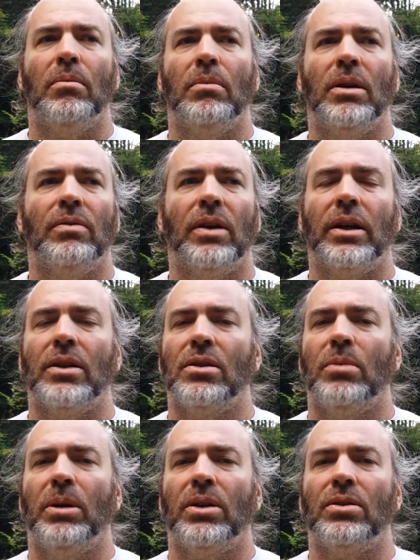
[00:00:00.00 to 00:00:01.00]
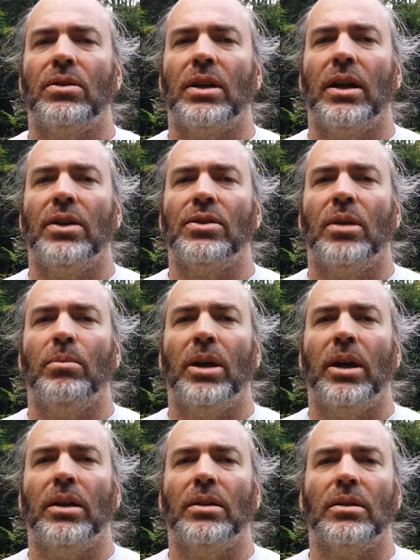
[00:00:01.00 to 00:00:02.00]
If I get some extra cash, I
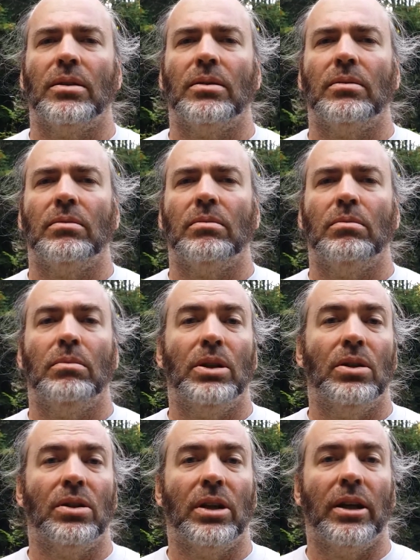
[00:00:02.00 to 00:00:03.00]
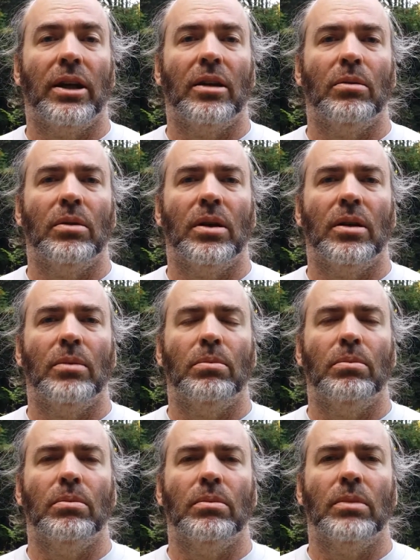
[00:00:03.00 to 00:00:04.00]
might be looking at a
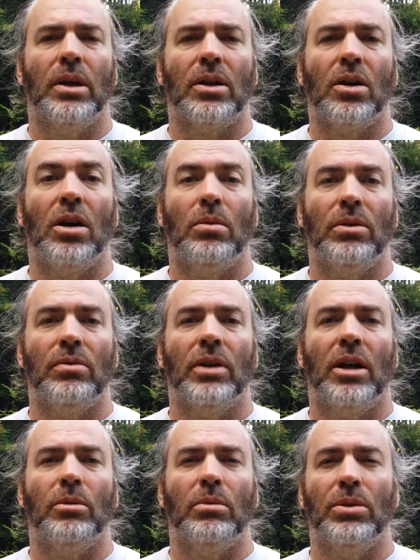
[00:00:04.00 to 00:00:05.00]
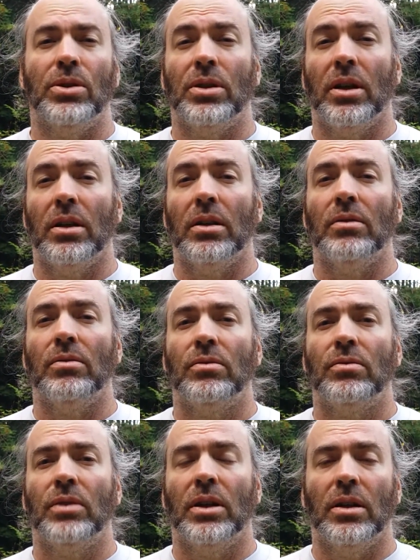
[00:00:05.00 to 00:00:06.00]
carbon fiber Bachetta,
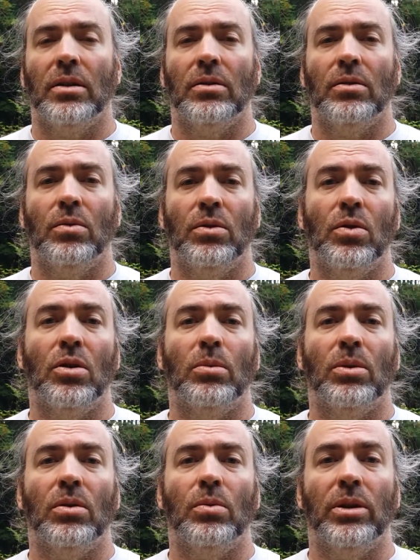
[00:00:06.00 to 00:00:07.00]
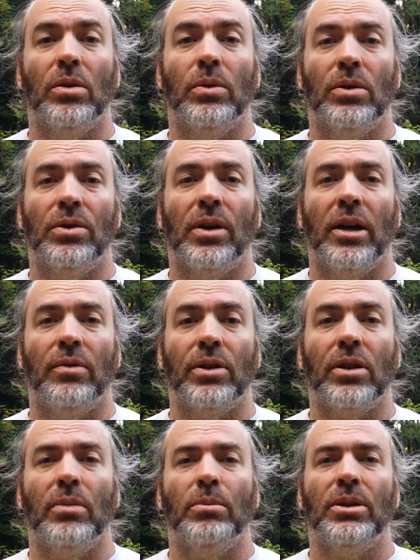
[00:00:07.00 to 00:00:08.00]
normal rear-wheel drive
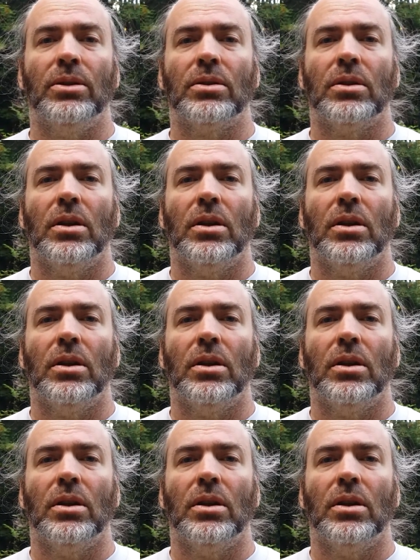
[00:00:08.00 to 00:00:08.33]
Recumbent.